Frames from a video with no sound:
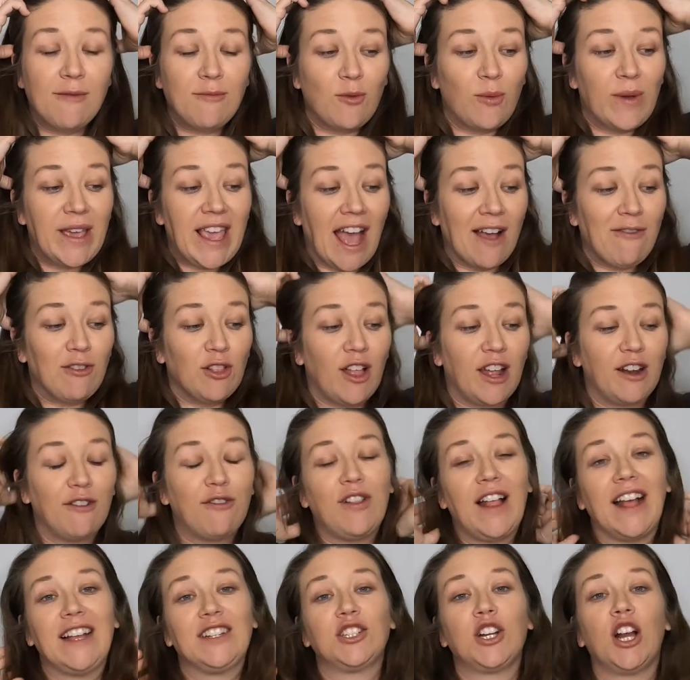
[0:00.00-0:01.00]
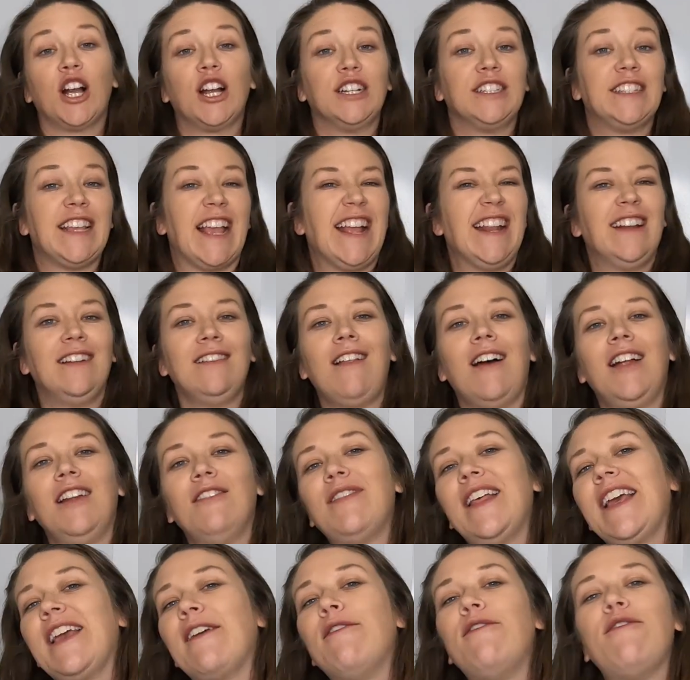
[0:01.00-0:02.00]
We have a lot of flashcards and a lot
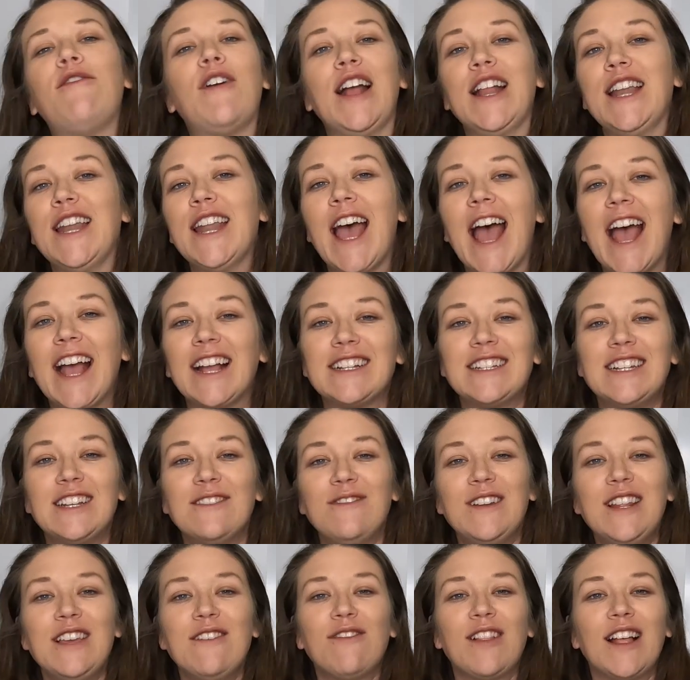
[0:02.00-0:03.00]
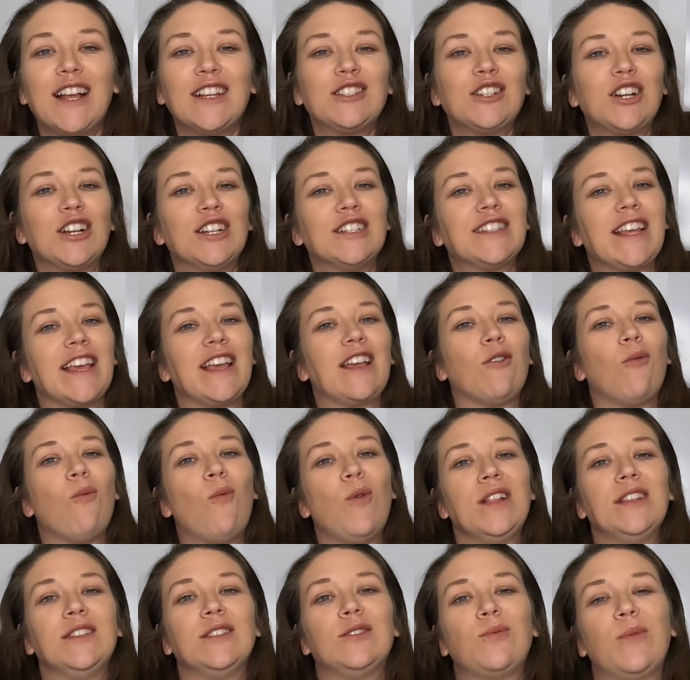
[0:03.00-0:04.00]
of like fun activity flashcards, like
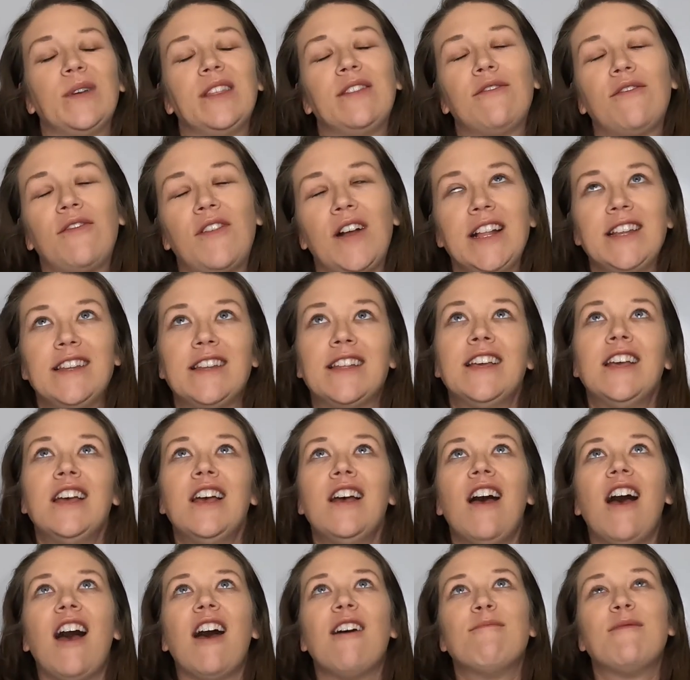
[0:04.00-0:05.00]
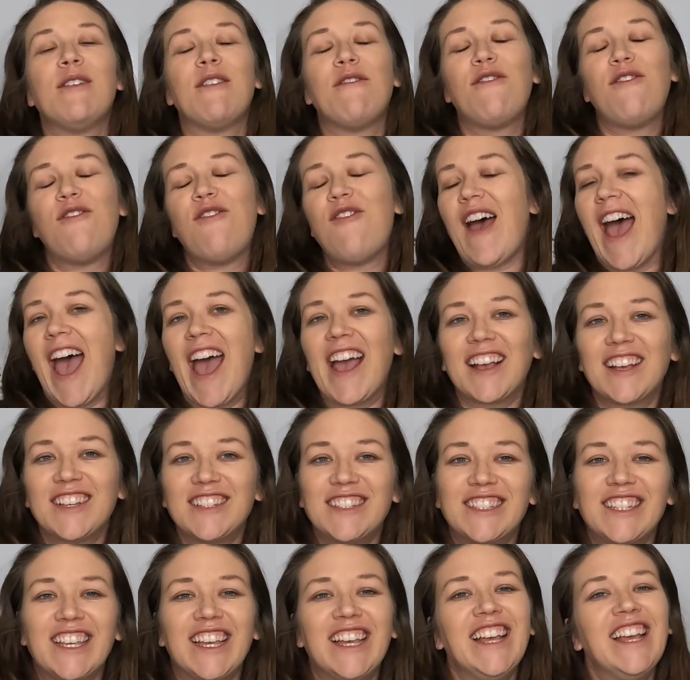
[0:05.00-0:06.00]
ones with fun
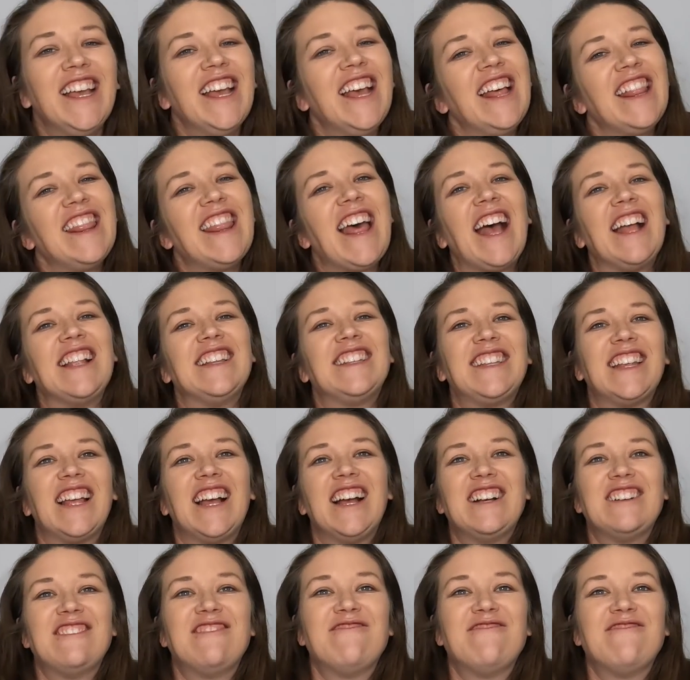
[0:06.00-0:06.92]
facts that